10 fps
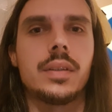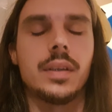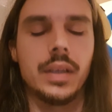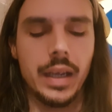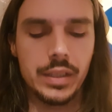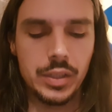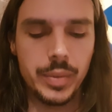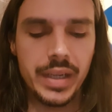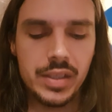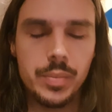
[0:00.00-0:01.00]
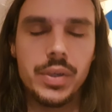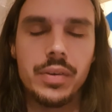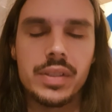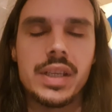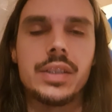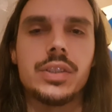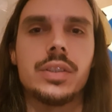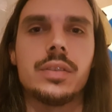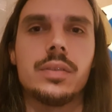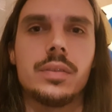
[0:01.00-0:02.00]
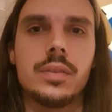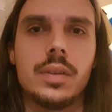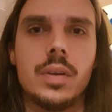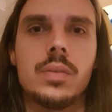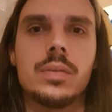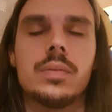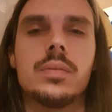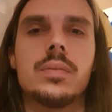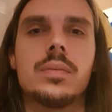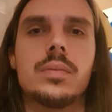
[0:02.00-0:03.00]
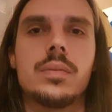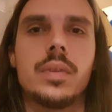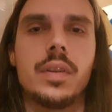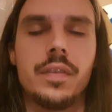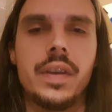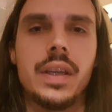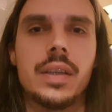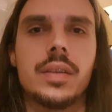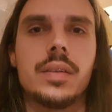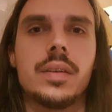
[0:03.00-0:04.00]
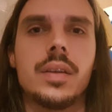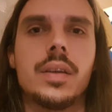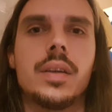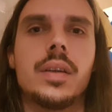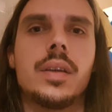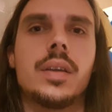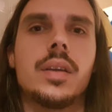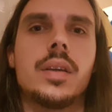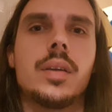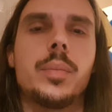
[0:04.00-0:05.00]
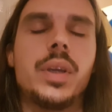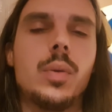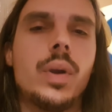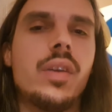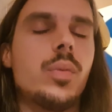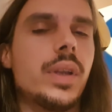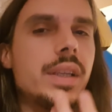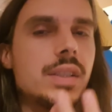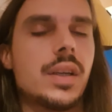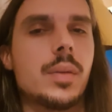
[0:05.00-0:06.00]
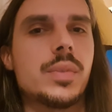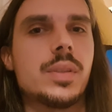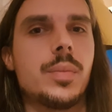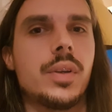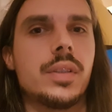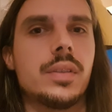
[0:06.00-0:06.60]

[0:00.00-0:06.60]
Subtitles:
Okay, as you begin to put your attention on the feeling, be aware of what it is that comes to mind.